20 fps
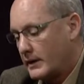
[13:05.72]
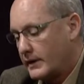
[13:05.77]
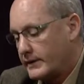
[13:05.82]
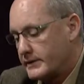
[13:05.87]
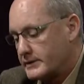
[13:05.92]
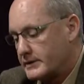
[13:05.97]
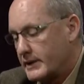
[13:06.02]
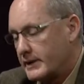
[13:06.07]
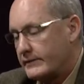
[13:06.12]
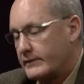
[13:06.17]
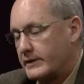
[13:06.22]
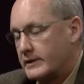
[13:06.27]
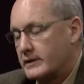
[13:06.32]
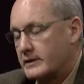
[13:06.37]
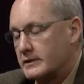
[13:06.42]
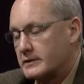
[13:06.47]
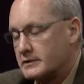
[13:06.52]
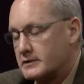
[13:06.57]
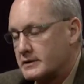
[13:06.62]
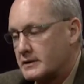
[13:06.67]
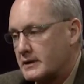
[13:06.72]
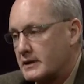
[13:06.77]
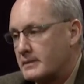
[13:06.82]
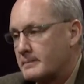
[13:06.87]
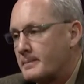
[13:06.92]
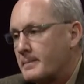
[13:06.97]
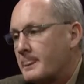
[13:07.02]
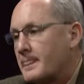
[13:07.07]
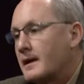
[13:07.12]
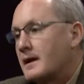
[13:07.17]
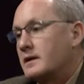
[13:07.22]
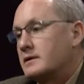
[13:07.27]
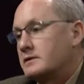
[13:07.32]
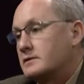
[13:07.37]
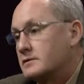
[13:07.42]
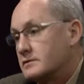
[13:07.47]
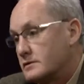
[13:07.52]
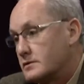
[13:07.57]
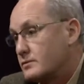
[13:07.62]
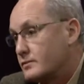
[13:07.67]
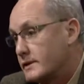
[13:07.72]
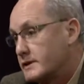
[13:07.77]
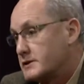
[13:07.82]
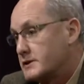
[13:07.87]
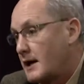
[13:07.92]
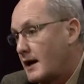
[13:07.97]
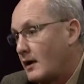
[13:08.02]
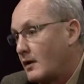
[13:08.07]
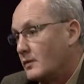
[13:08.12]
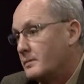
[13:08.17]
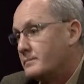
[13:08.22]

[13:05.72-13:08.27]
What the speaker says: David and his team to reach out.